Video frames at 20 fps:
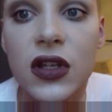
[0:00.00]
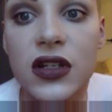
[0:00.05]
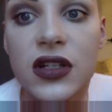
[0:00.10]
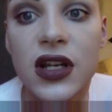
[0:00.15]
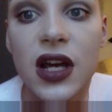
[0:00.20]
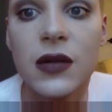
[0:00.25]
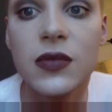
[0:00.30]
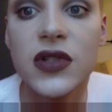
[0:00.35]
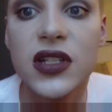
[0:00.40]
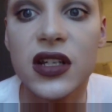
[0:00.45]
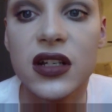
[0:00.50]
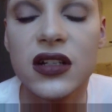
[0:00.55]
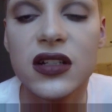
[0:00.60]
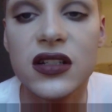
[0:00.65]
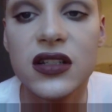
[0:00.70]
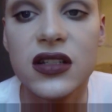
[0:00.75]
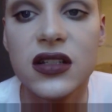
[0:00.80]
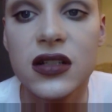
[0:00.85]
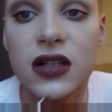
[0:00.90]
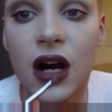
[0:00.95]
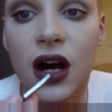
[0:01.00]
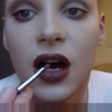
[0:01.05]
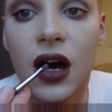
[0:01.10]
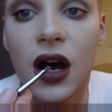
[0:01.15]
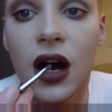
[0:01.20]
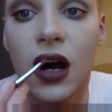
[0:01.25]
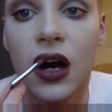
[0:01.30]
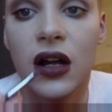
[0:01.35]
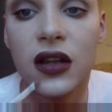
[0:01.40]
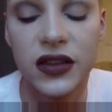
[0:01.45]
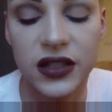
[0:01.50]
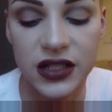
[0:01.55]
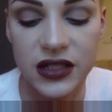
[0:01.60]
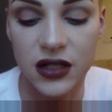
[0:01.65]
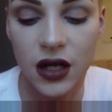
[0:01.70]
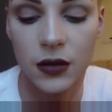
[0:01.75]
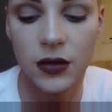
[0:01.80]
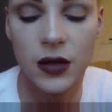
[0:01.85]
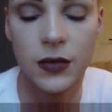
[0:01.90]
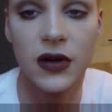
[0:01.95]
So I'm just going to start on the
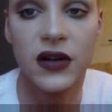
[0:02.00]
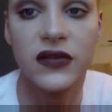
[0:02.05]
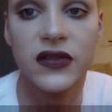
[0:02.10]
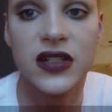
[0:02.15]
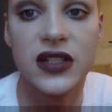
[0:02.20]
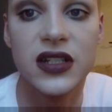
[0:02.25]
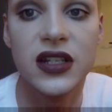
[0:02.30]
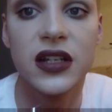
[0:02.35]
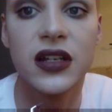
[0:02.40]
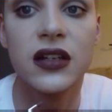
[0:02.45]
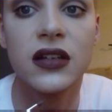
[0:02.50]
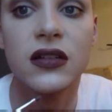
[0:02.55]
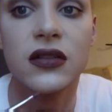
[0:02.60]
top lip, obviously.